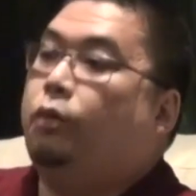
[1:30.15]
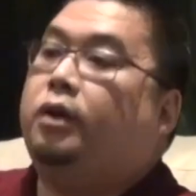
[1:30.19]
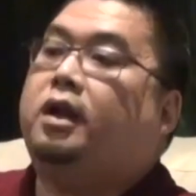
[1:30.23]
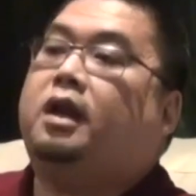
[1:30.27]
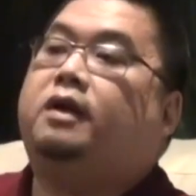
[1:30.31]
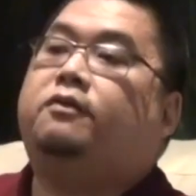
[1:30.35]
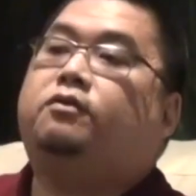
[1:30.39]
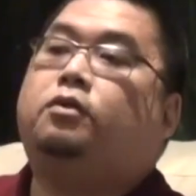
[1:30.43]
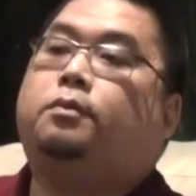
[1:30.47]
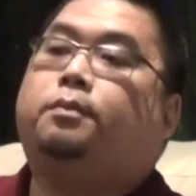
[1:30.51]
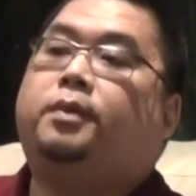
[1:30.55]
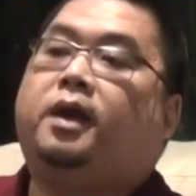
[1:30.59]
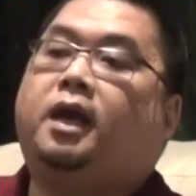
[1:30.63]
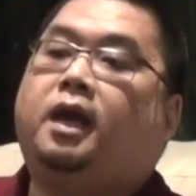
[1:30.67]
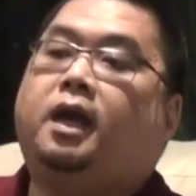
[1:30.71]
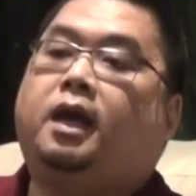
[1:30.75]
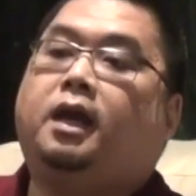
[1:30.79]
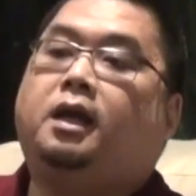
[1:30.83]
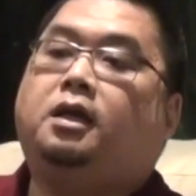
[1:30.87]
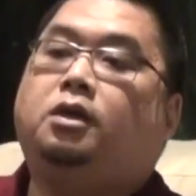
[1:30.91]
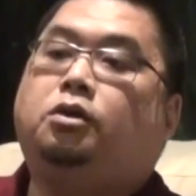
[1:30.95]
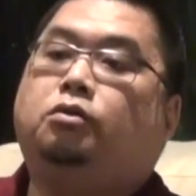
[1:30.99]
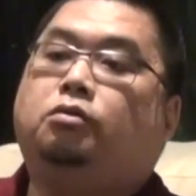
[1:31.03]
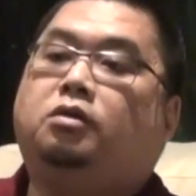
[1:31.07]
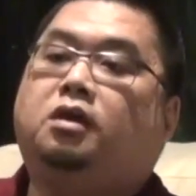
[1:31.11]
Whatever
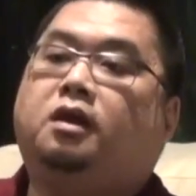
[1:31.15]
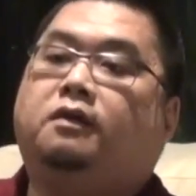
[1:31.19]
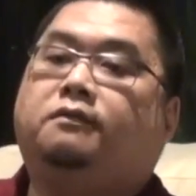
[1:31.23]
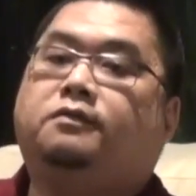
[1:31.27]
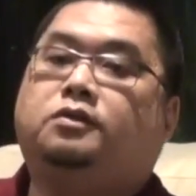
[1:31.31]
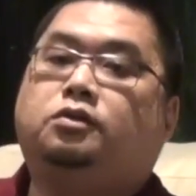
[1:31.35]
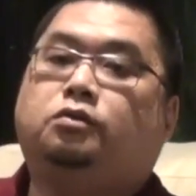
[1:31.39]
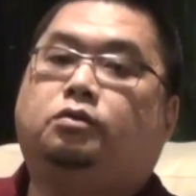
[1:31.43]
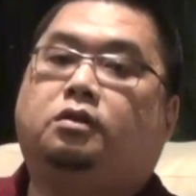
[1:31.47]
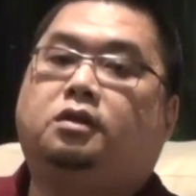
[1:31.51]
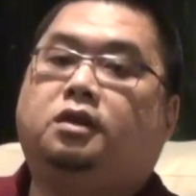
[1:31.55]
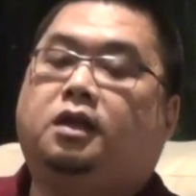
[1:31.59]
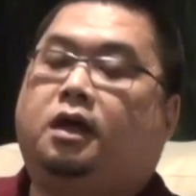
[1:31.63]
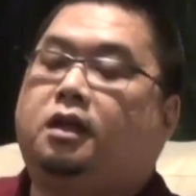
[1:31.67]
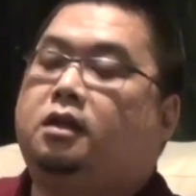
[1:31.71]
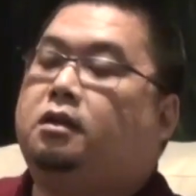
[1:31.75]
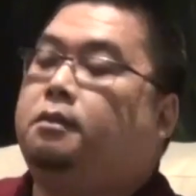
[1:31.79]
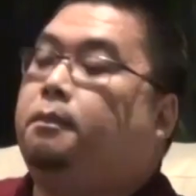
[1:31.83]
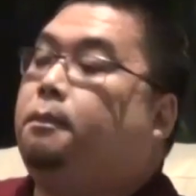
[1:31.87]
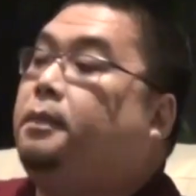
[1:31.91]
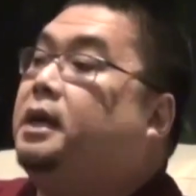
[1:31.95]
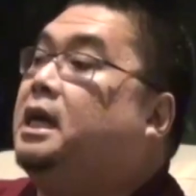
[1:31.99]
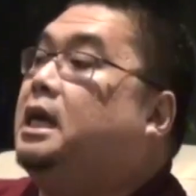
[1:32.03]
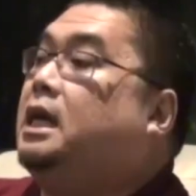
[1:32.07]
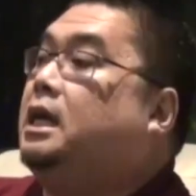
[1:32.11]
pain you give to
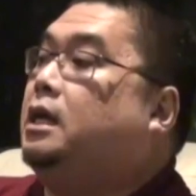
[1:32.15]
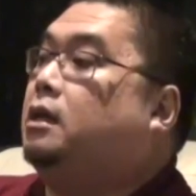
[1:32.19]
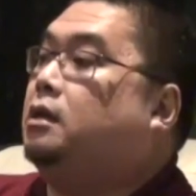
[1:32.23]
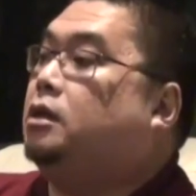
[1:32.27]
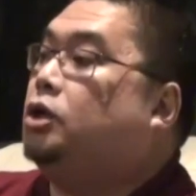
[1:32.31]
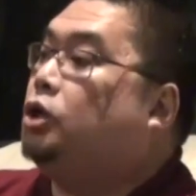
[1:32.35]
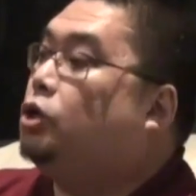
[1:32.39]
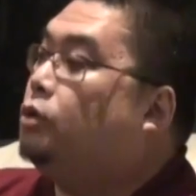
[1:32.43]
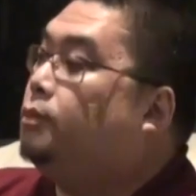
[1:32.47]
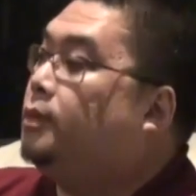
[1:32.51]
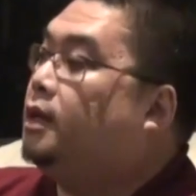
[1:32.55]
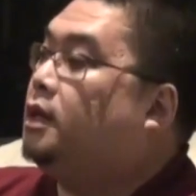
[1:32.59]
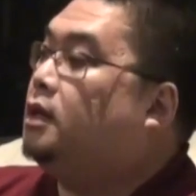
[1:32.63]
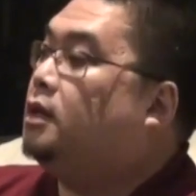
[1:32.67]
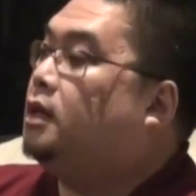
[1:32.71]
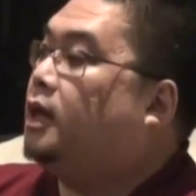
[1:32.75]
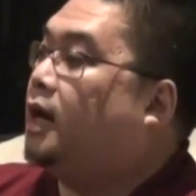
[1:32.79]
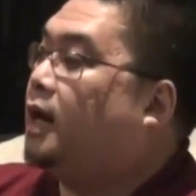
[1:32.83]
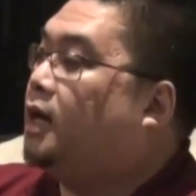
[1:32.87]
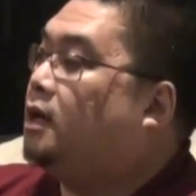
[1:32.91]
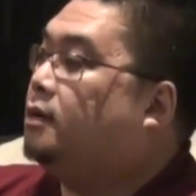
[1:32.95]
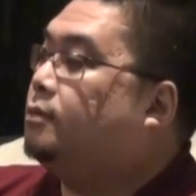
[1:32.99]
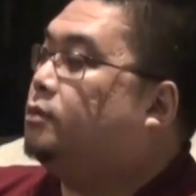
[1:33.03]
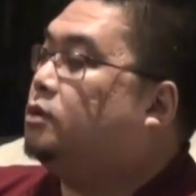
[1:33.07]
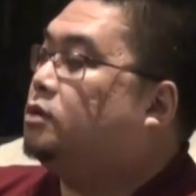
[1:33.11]
another being, human,
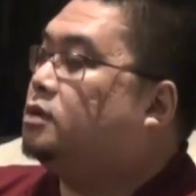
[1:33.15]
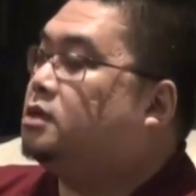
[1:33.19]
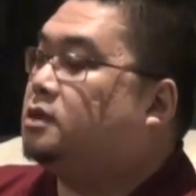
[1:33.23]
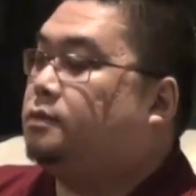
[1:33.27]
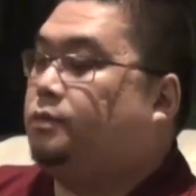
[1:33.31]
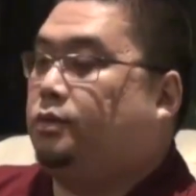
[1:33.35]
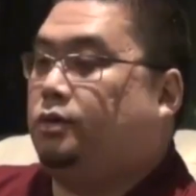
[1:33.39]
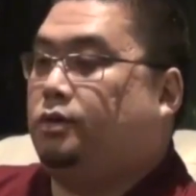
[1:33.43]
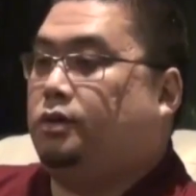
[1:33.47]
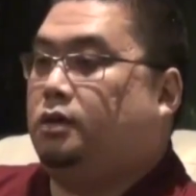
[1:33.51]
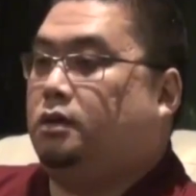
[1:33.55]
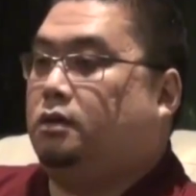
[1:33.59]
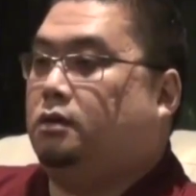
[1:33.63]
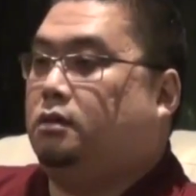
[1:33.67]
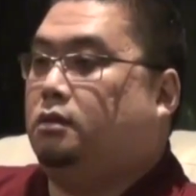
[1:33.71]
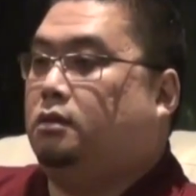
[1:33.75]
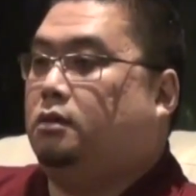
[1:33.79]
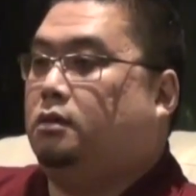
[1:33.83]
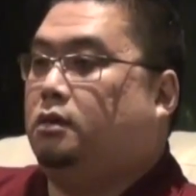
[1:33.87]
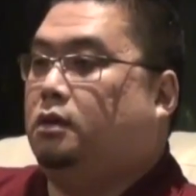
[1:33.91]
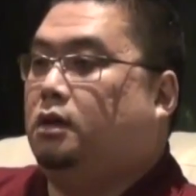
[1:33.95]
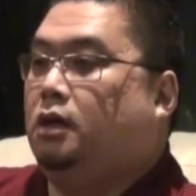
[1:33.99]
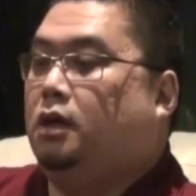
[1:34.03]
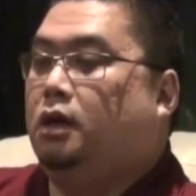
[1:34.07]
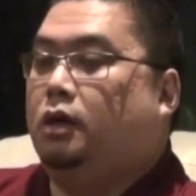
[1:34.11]
animal, spirit,
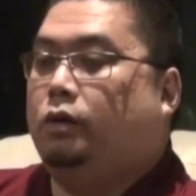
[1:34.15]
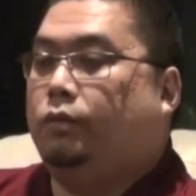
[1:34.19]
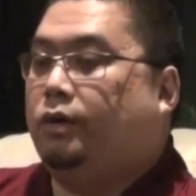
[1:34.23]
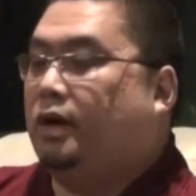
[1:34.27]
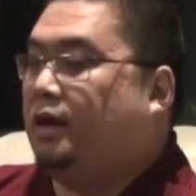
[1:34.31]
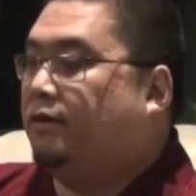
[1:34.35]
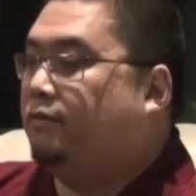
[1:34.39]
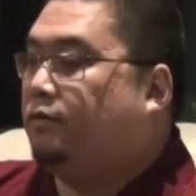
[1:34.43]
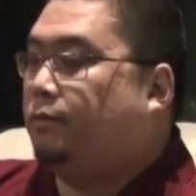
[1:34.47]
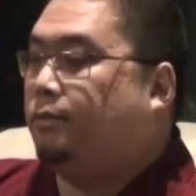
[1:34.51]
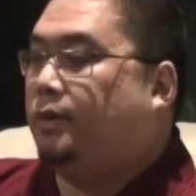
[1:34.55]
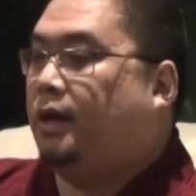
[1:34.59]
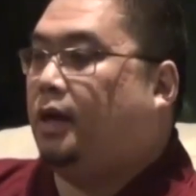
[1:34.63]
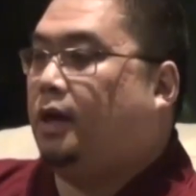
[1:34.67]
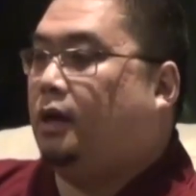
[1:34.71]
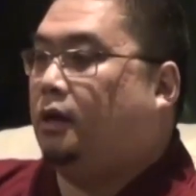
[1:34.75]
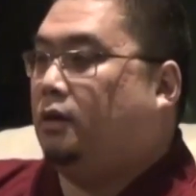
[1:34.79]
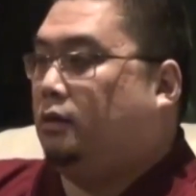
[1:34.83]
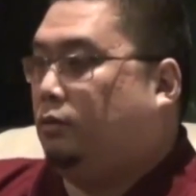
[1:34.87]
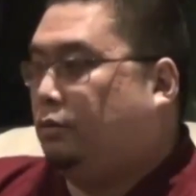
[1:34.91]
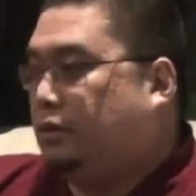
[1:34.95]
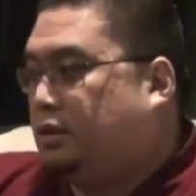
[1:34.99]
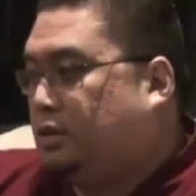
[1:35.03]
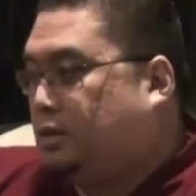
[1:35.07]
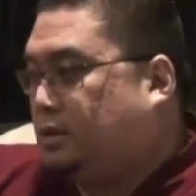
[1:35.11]
whatever
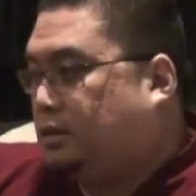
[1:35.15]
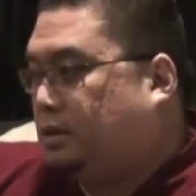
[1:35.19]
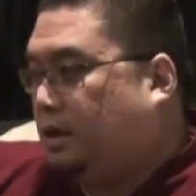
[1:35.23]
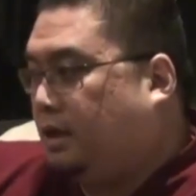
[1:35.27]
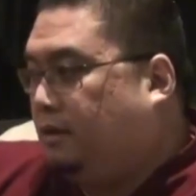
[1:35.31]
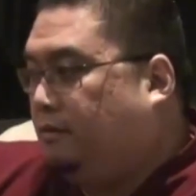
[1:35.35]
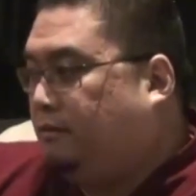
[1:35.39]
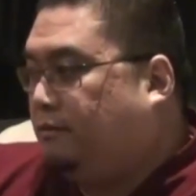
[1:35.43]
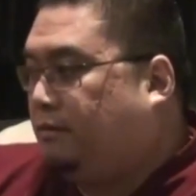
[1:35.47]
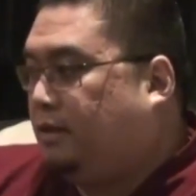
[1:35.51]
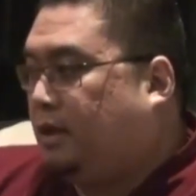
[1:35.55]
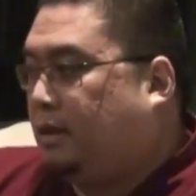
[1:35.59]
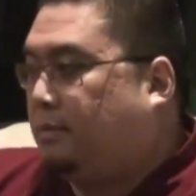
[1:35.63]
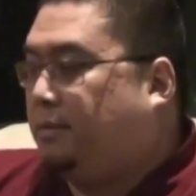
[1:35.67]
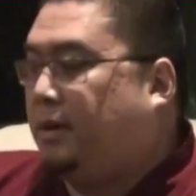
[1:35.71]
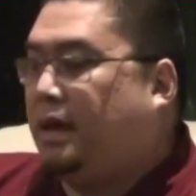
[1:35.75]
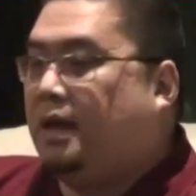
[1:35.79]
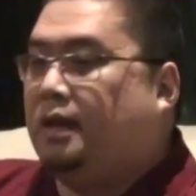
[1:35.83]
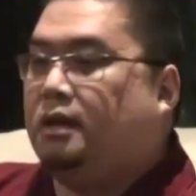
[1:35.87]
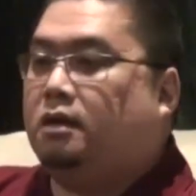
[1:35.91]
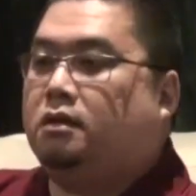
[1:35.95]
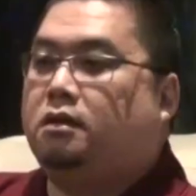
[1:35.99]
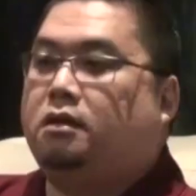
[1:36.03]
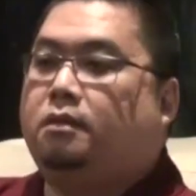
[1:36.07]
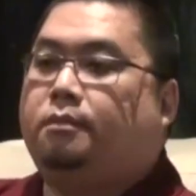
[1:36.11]
pain, which is inflict
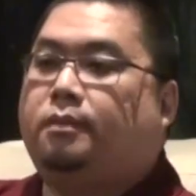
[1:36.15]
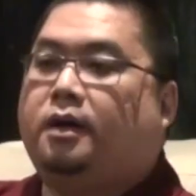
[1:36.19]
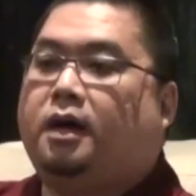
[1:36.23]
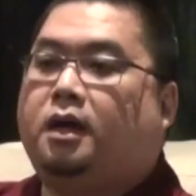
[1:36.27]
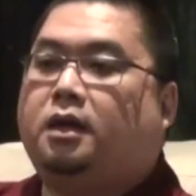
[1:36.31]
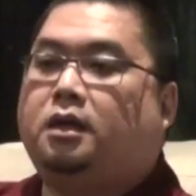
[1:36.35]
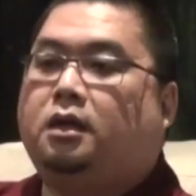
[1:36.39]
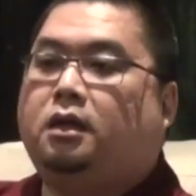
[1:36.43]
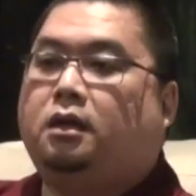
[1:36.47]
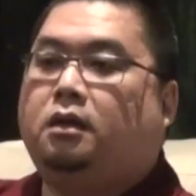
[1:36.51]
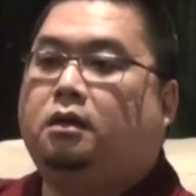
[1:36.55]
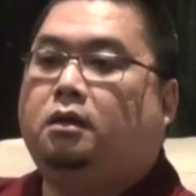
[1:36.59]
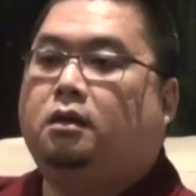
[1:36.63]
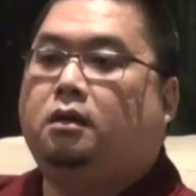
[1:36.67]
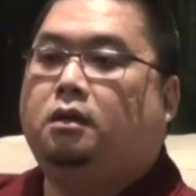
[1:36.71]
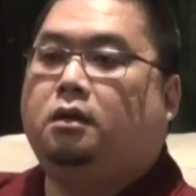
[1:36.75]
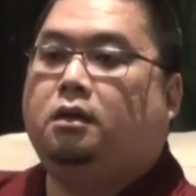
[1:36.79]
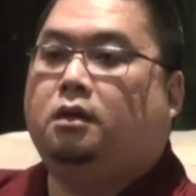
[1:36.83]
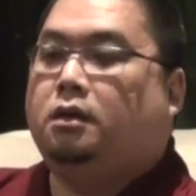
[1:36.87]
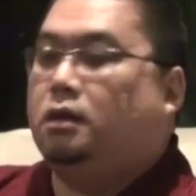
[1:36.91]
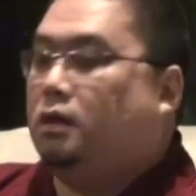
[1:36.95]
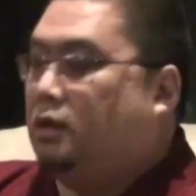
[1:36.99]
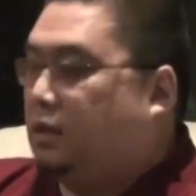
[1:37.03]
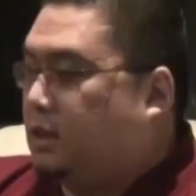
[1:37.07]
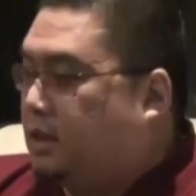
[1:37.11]
pain on their body,
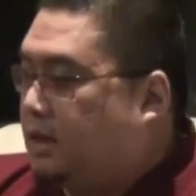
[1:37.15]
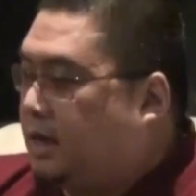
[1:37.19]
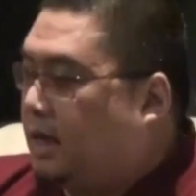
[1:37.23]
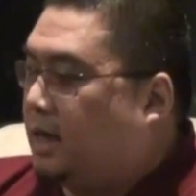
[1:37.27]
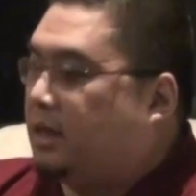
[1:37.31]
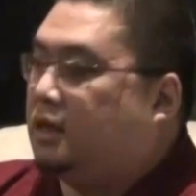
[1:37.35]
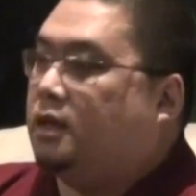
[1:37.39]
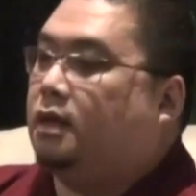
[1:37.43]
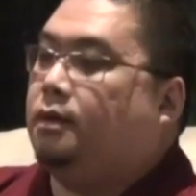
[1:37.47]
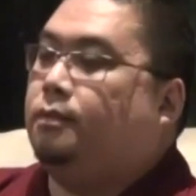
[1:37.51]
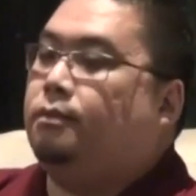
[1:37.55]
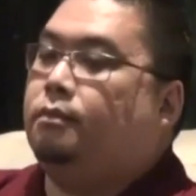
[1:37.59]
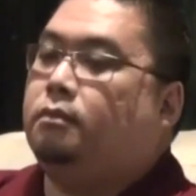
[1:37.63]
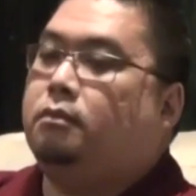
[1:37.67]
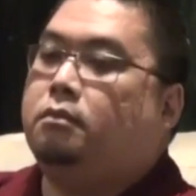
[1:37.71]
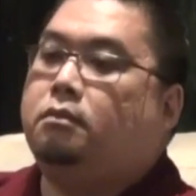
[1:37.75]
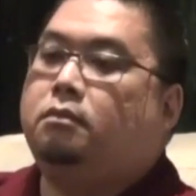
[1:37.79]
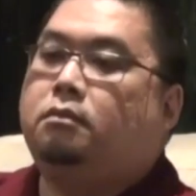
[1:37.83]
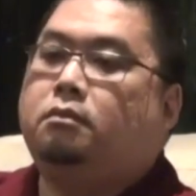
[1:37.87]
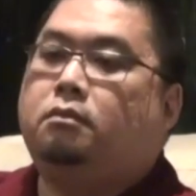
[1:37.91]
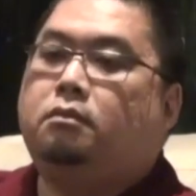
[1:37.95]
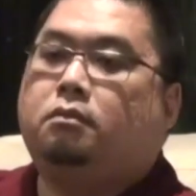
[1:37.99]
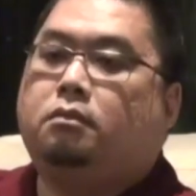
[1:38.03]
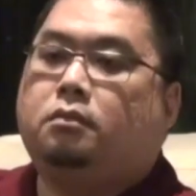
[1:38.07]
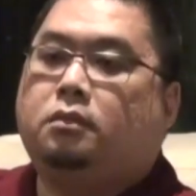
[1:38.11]
cut them,
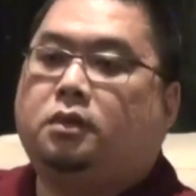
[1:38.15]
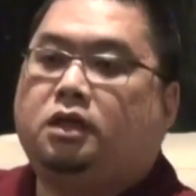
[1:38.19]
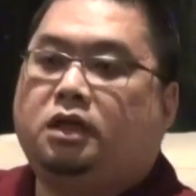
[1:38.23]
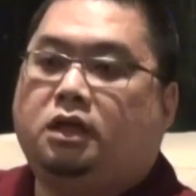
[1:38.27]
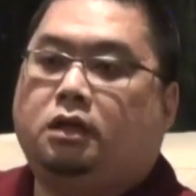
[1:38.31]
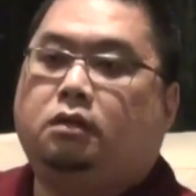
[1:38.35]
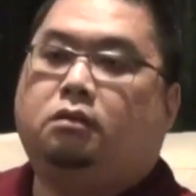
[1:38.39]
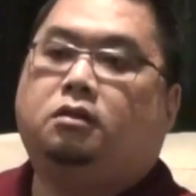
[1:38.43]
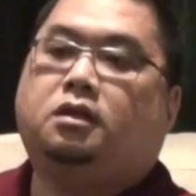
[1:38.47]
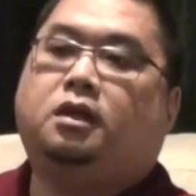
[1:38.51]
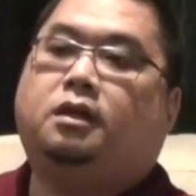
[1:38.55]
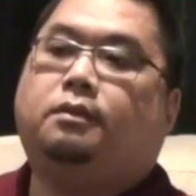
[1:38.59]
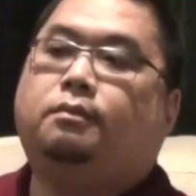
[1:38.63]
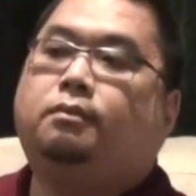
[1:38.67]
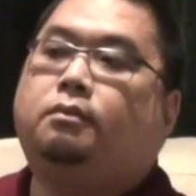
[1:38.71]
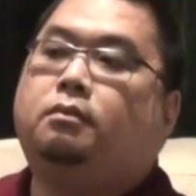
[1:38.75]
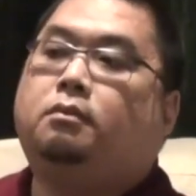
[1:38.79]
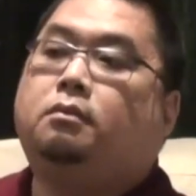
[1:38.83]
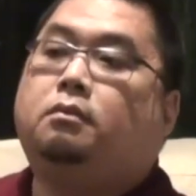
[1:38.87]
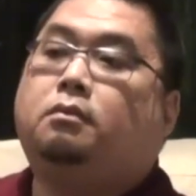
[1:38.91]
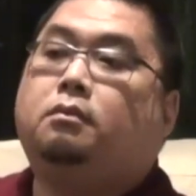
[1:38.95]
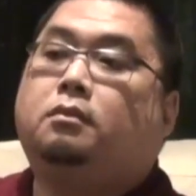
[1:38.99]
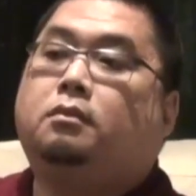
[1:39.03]
kill them,